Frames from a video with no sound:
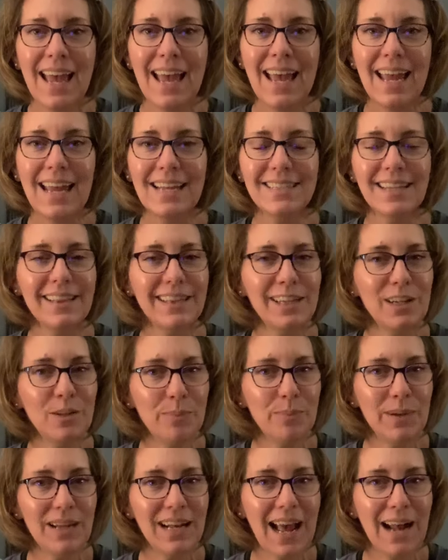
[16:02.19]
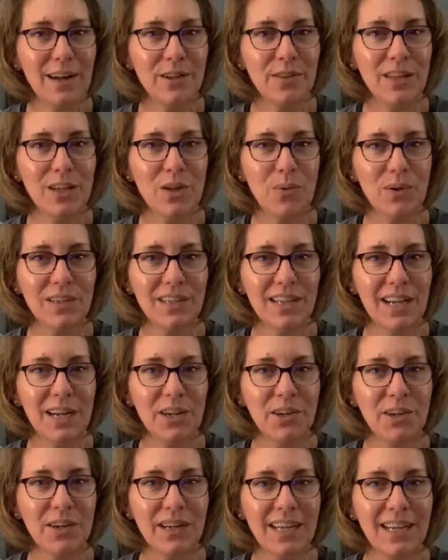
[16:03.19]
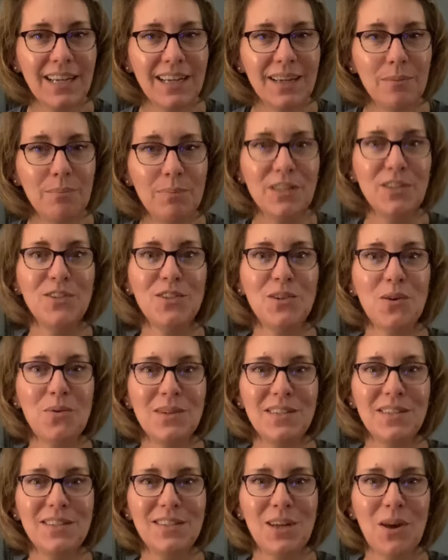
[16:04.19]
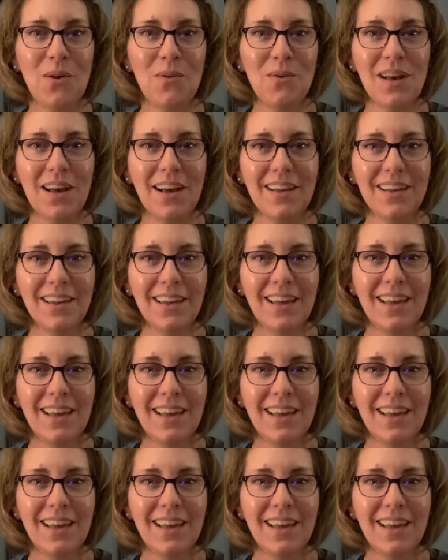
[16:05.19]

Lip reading: It's a little bit out of the ordinary, but so is yoga.